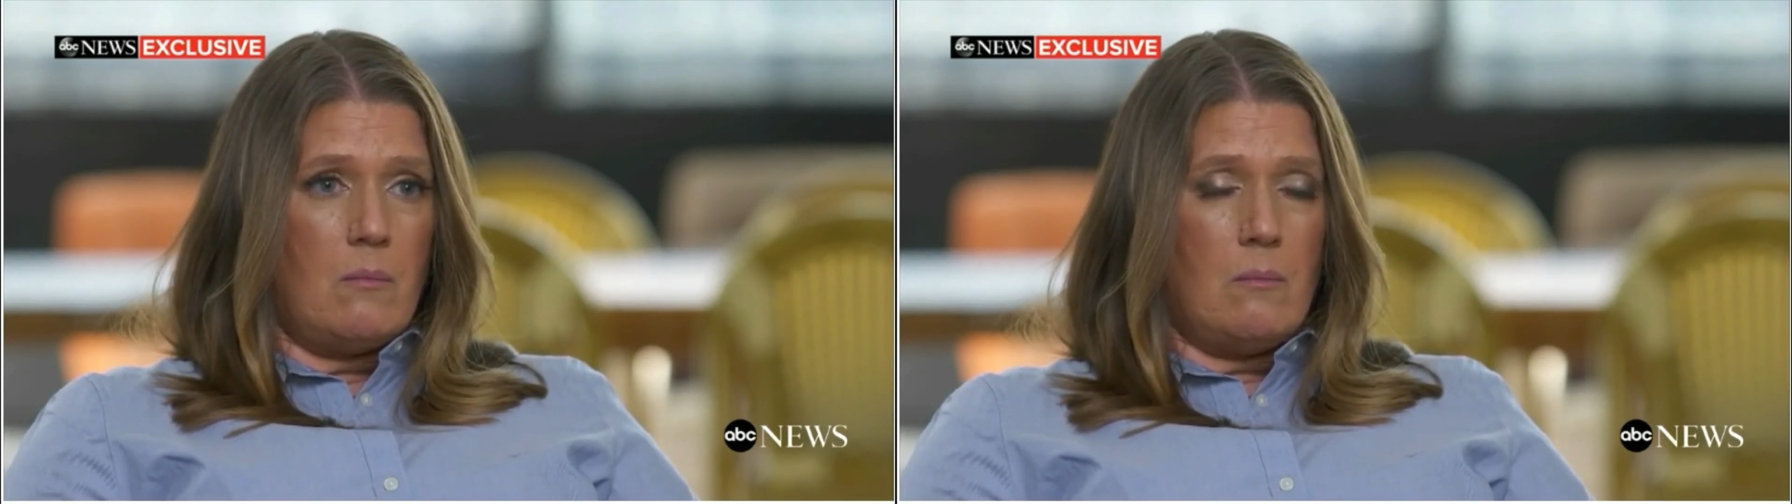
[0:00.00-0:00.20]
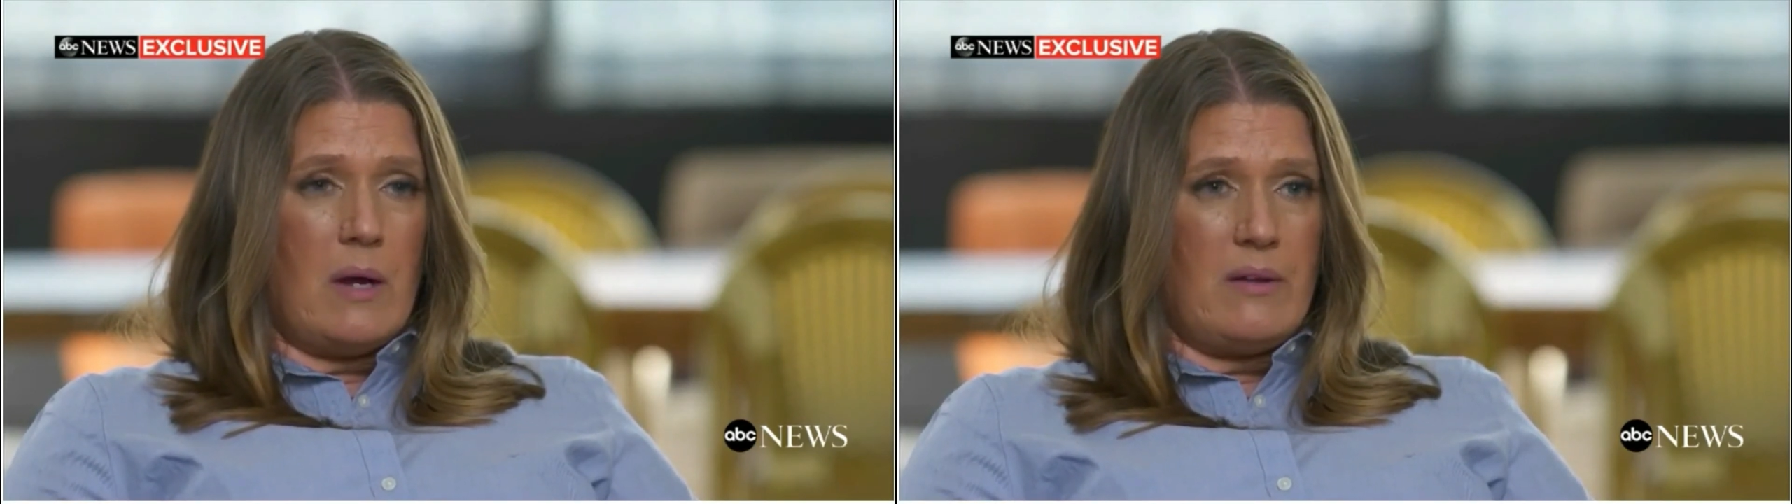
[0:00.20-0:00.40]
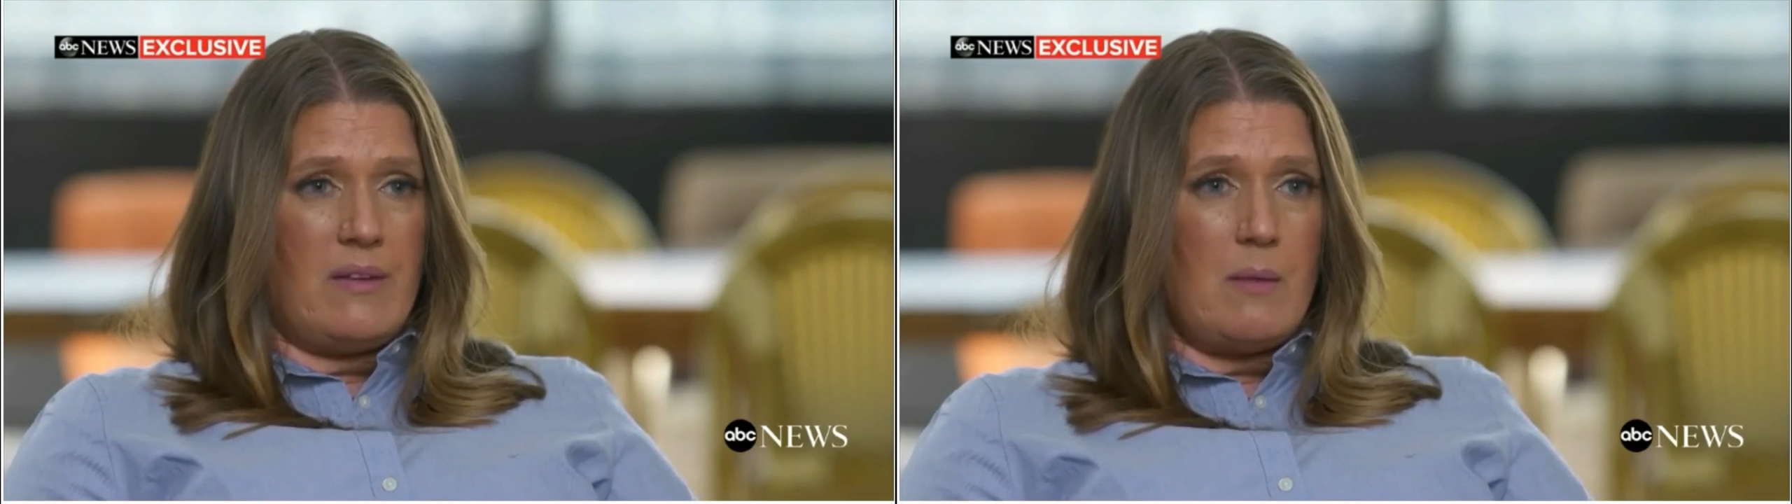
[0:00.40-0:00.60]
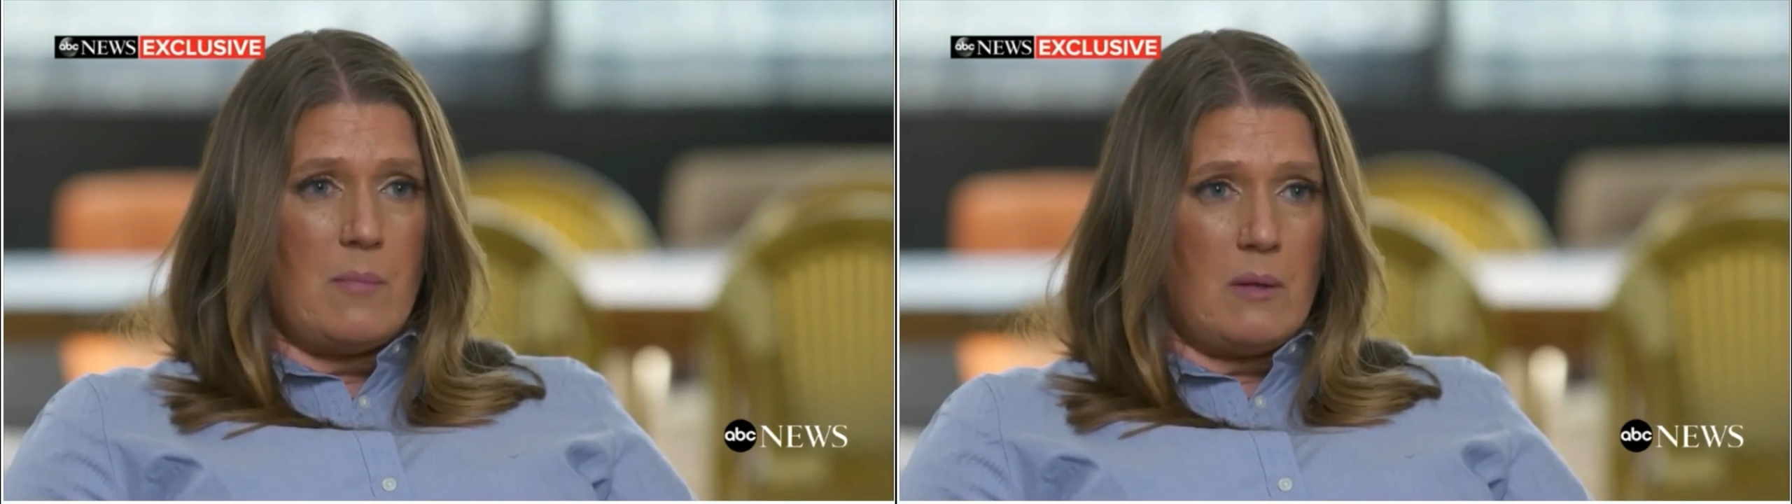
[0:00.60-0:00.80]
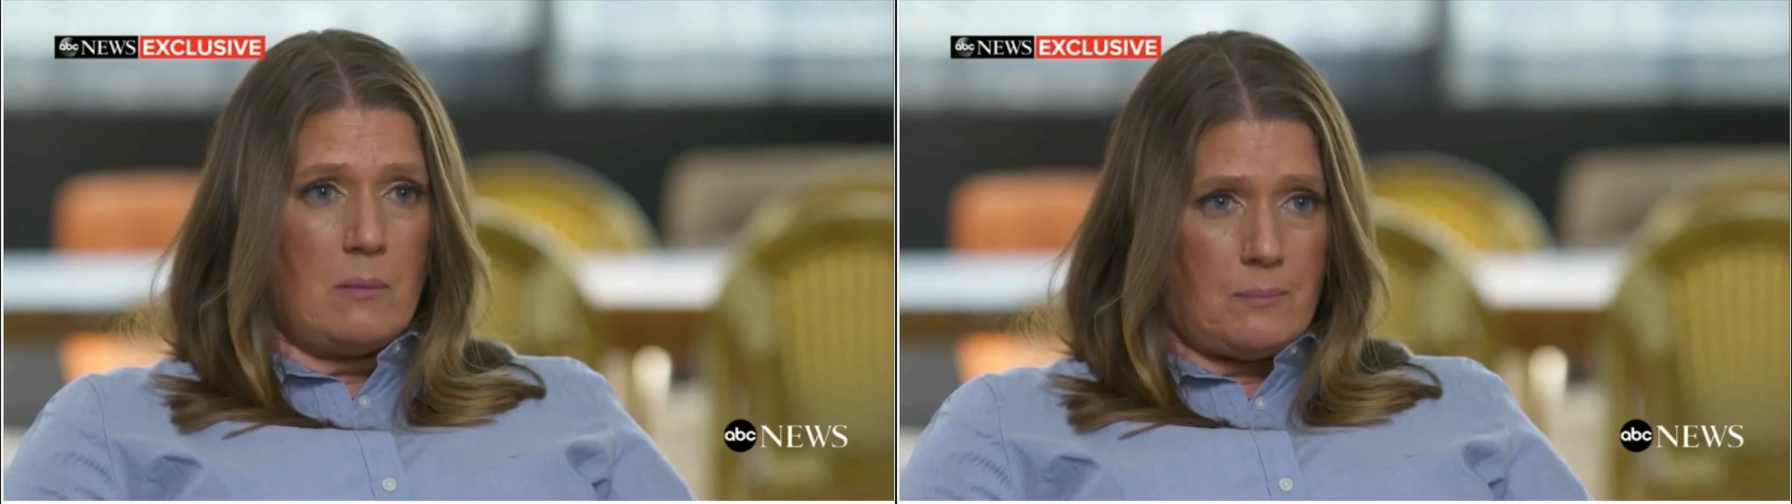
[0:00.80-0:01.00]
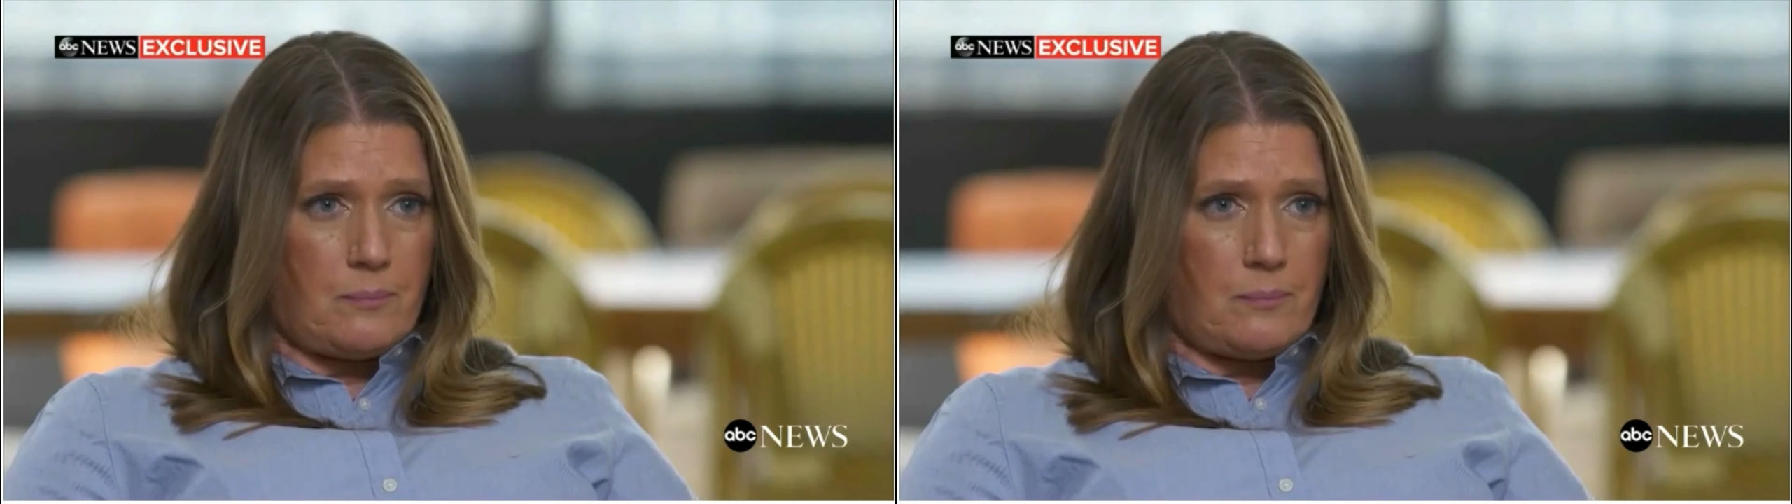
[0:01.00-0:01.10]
my statement.